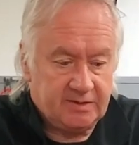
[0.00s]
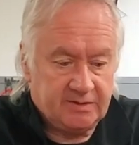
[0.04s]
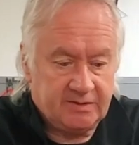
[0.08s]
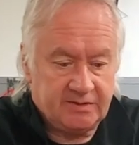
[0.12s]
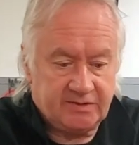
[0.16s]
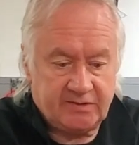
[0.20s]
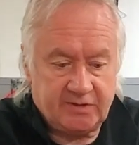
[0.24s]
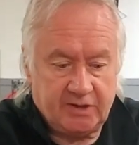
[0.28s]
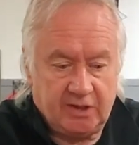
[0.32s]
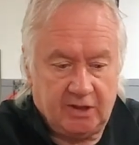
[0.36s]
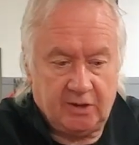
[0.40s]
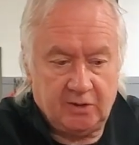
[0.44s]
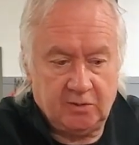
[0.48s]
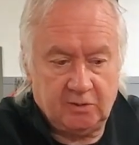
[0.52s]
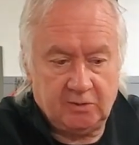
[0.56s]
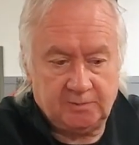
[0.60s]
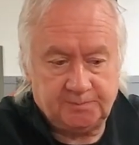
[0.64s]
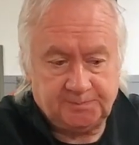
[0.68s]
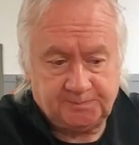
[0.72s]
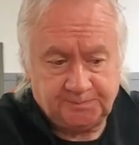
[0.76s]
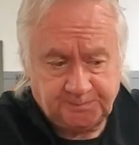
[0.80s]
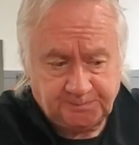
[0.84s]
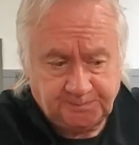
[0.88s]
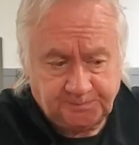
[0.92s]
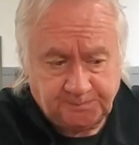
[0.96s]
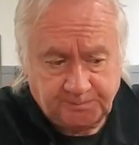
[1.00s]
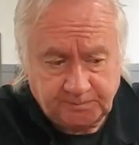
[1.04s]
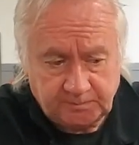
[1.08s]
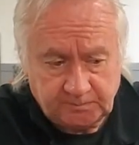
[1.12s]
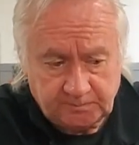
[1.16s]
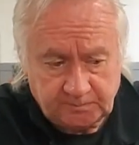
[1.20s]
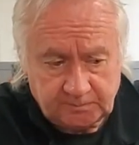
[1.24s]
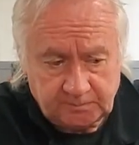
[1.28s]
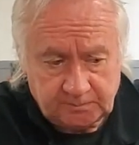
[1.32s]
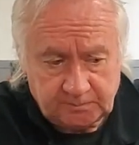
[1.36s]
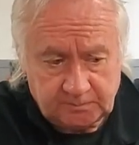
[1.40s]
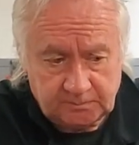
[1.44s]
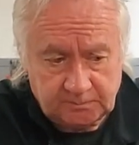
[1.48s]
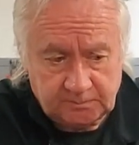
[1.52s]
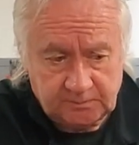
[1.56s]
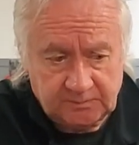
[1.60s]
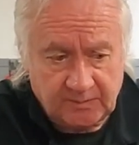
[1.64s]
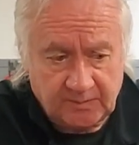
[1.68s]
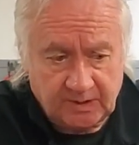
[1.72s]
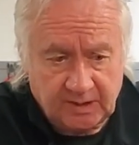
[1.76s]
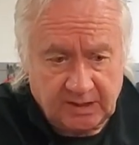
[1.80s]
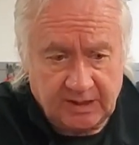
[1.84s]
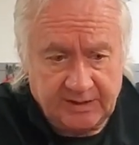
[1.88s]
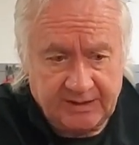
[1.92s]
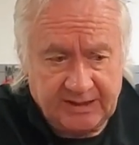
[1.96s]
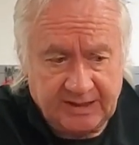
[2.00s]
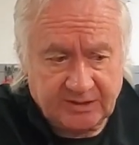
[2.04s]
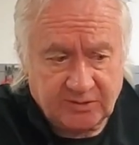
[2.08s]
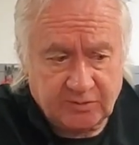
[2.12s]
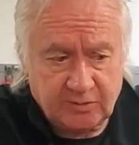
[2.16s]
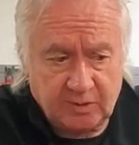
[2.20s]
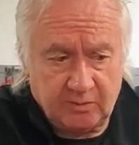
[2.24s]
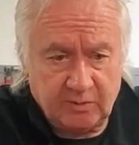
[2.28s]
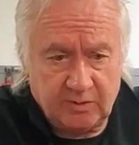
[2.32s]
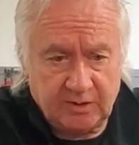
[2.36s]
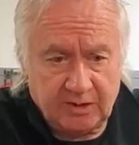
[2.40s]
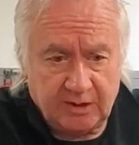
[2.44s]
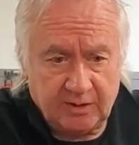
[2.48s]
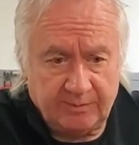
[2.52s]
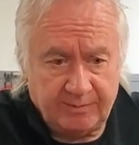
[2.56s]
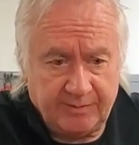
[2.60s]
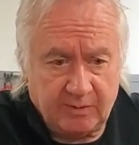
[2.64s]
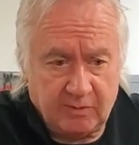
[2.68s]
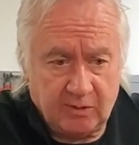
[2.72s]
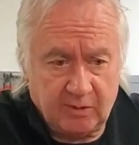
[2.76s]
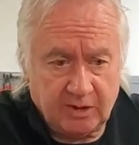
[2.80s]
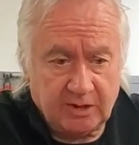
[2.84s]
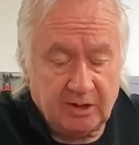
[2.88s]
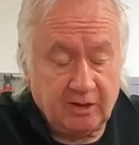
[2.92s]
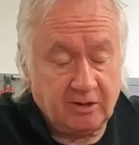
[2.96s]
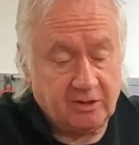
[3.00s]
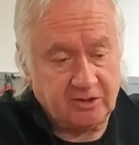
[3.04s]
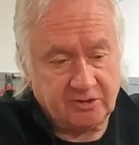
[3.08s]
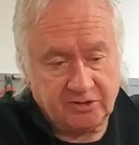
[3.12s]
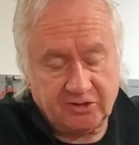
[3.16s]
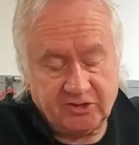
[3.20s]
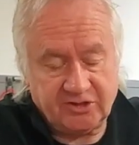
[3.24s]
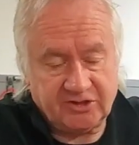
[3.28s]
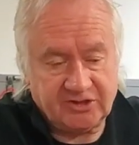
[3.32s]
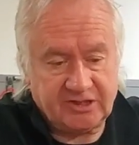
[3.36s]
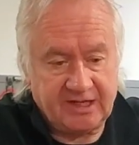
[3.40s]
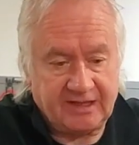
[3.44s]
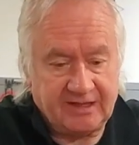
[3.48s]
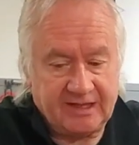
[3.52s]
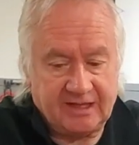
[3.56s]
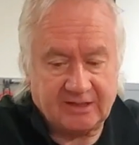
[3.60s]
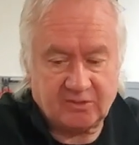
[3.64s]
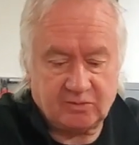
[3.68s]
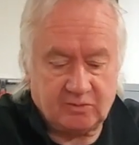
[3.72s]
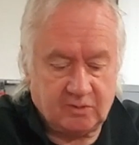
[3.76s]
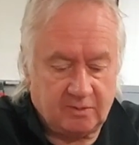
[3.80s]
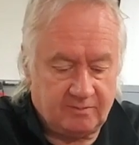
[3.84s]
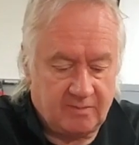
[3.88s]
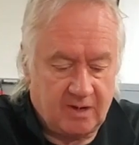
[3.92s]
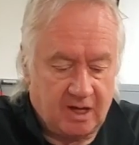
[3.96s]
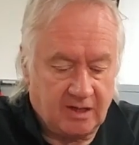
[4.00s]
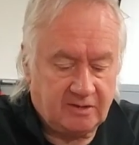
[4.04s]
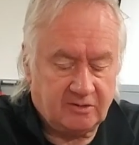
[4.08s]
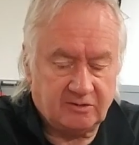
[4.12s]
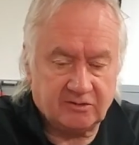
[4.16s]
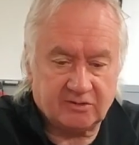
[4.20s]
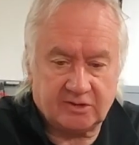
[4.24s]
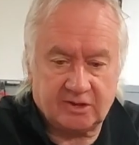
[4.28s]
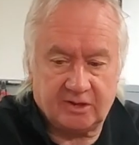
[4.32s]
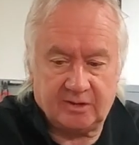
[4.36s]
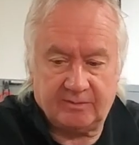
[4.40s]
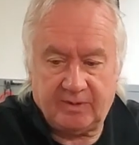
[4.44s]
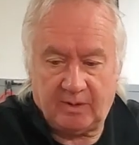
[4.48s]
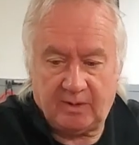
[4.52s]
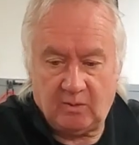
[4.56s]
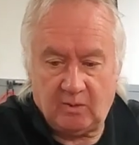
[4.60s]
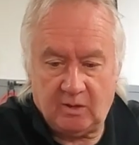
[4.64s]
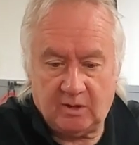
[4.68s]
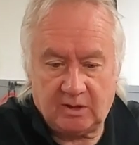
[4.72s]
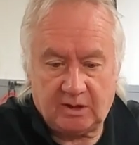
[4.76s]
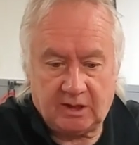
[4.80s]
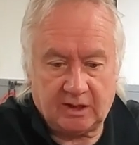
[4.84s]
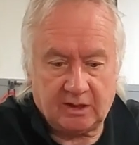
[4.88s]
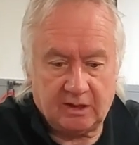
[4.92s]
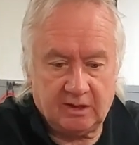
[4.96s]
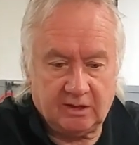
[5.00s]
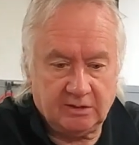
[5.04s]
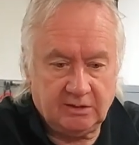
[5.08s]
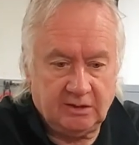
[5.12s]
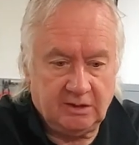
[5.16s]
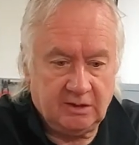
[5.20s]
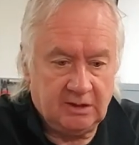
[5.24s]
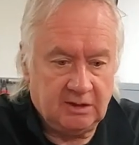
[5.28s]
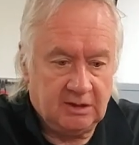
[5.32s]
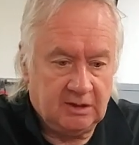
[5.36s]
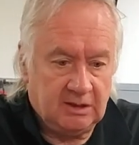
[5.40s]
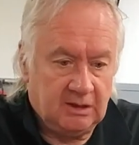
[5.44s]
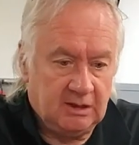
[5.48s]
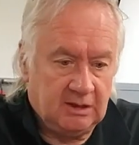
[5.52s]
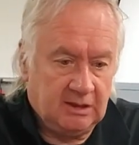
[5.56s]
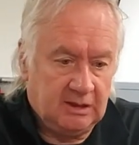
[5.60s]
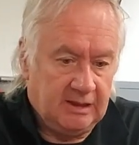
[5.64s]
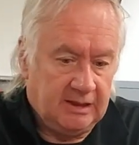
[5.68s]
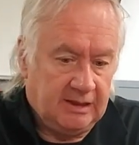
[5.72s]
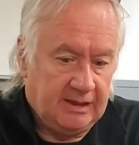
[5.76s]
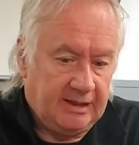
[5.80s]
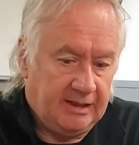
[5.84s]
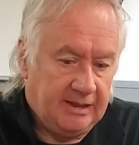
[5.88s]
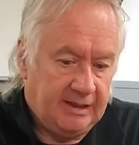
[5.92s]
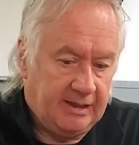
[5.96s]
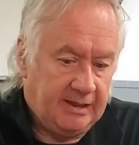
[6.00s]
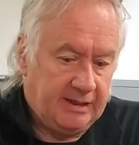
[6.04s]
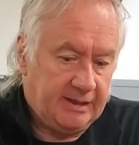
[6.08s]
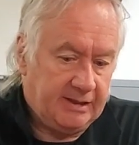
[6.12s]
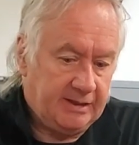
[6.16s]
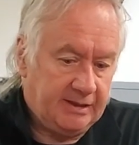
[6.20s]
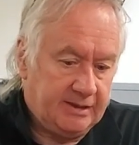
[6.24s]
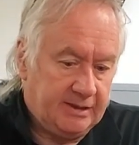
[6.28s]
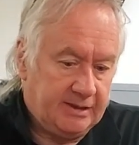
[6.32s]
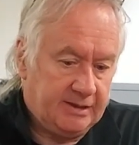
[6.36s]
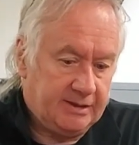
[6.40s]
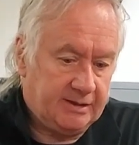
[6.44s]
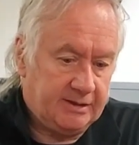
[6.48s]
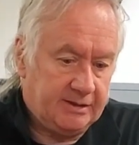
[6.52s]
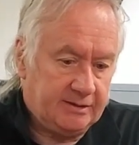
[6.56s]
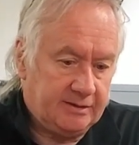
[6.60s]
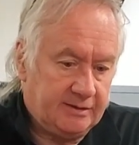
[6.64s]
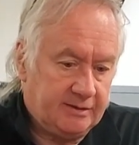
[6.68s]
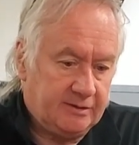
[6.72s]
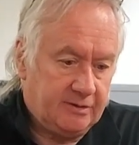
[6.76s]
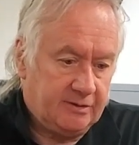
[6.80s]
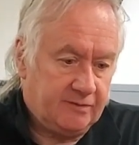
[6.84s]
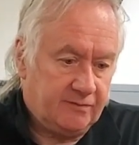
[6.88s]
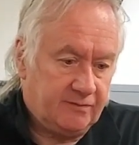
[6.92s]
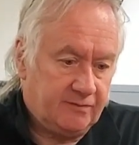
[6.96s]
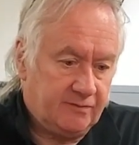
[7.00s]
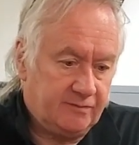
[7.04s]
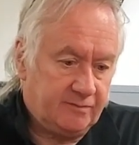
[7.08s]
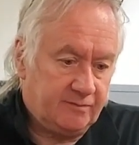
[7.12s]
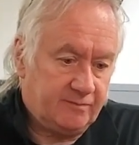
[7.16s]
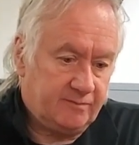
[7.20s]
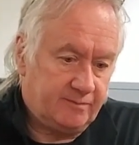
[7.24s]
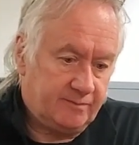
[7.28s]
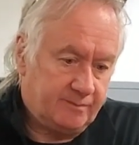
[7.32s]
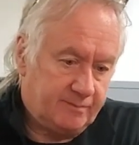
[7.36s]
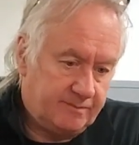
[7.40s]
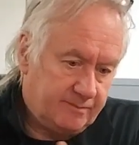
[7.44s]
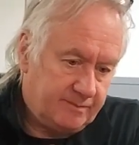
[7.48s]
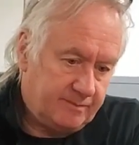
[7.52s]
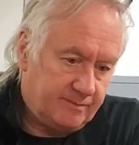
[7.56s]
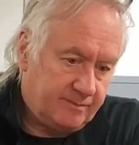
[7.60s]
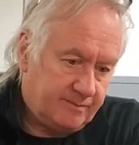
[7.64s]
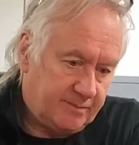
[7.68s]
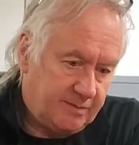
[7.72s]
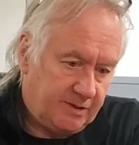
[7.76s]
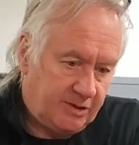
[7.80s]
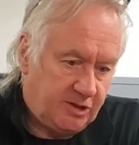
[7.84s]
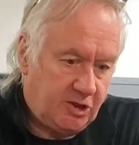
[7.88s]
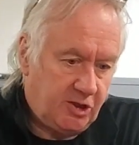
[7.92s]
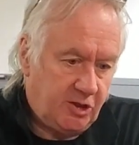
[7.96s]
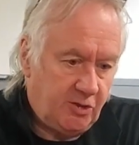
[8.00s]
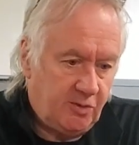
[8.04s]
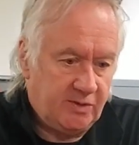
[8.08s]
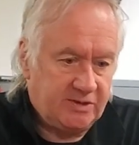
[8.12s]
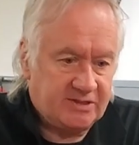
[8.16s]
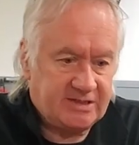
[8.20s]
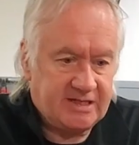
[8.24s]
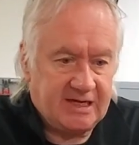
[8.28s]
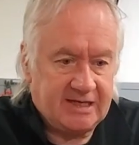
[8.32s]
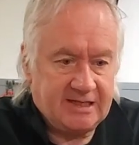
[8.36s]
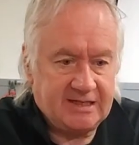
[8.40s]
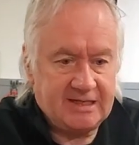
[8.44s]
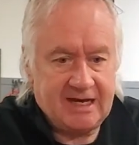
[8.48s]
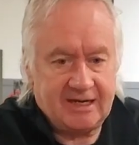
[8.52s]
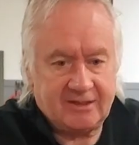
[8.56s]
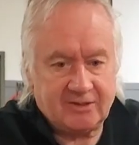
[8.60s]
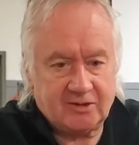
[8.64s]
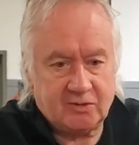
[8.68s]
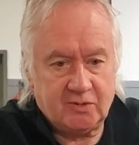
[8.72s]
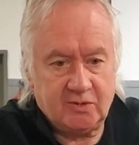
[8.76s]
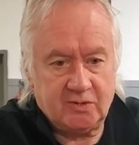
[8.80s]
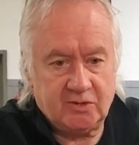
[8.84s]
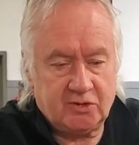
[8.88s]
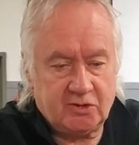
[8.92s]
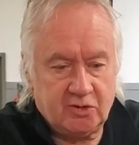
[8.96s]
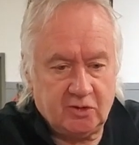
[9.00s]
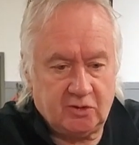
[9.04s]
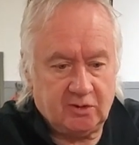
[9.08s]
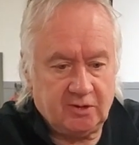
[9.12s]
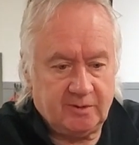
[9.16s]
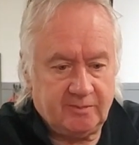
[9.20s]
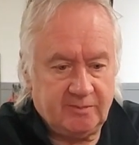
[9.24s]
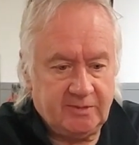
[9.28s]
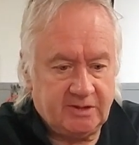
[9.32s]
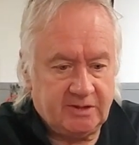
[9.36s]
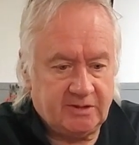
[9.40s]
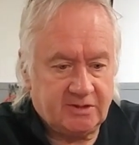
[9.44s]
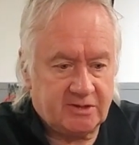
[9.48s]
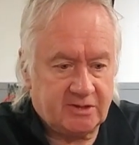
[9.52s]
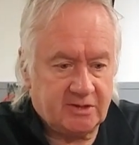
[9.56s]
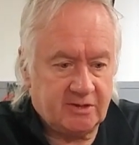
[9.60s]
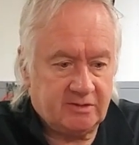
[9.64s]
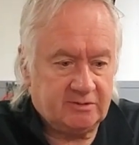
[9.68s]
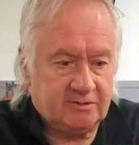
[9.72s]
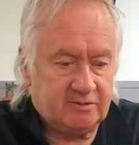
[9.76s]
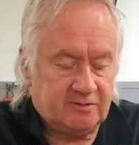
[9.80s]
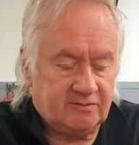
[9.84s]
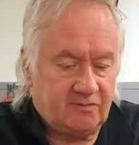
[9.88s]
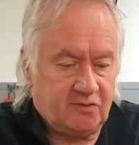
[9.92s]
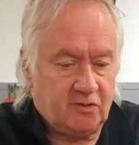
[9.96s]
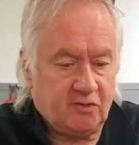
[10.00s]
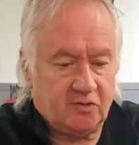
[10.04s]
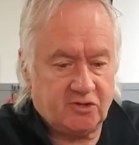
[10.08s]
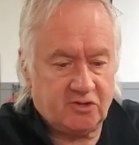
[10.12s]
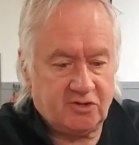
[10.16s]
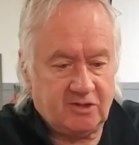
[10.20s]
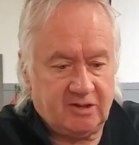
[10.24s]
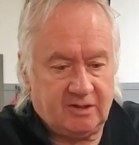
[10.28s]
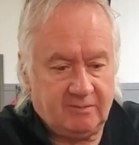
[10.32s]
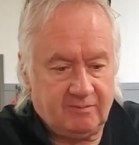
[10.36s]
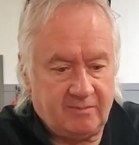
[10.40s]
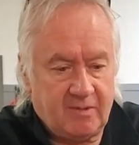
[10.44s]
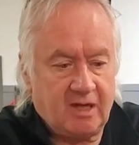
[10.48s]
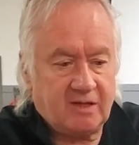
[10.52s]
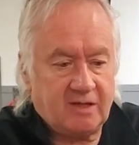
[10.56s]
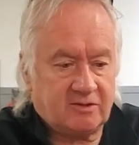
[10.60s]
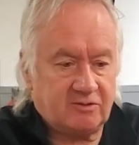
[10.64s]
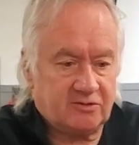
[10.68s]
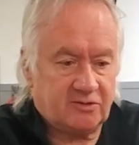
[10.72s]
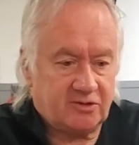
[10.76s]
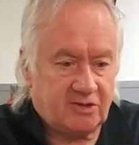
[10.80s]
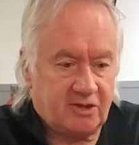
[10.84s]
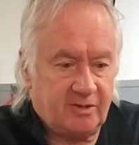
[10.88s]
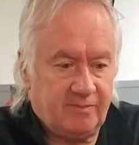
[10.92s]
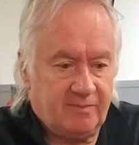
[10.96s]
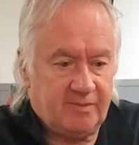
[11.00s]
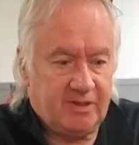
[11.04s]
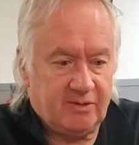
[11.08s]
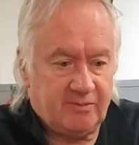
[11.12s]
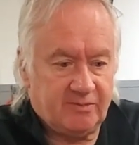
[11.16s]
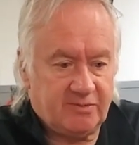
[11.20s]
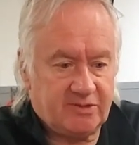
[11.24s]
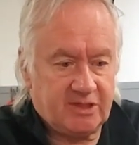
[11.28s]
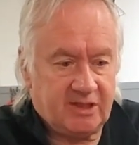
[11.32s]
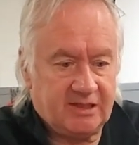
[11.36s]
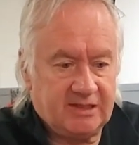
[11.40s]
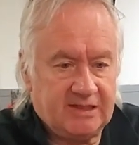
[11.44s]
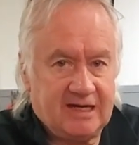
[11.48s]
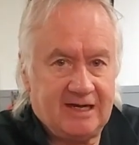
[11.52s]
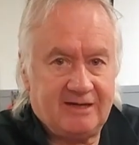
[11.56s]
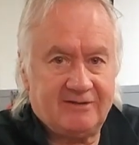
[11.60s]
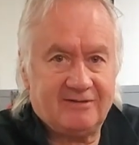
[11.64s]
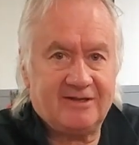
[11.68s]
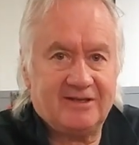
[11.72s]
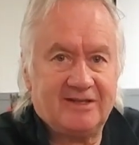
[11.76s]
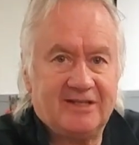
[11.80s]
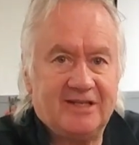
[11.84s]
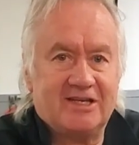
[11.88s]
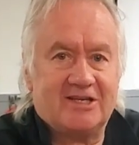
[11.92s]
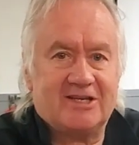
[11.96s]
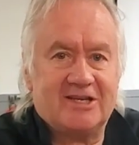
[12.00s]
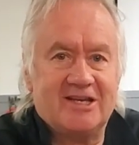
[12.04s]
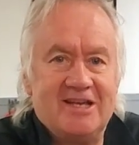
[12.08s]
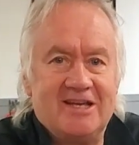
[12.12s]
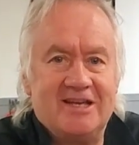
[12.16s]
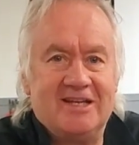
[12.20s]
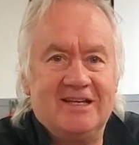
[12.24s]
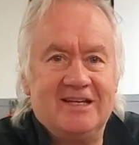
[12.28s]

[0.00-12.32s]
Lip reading: So that's what we're going to be working on. I should say that's what Michael's going to be working on. And Hugh is heading out to a tournament, so unfortunately Michael's going to be upside down in this,